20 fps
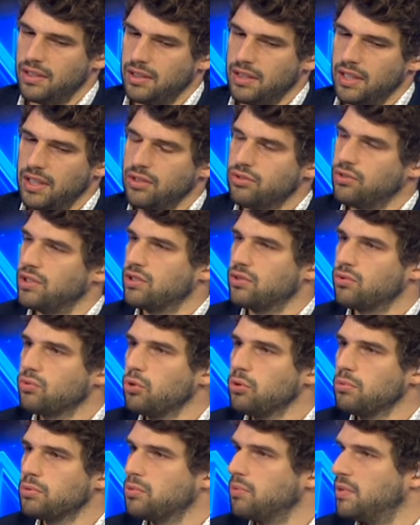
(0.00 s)
interest
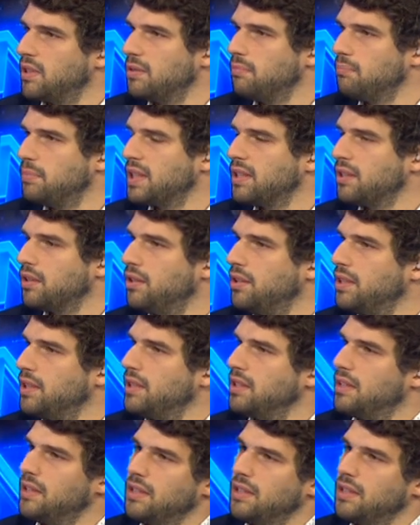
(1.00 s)
groups within Bitcoin.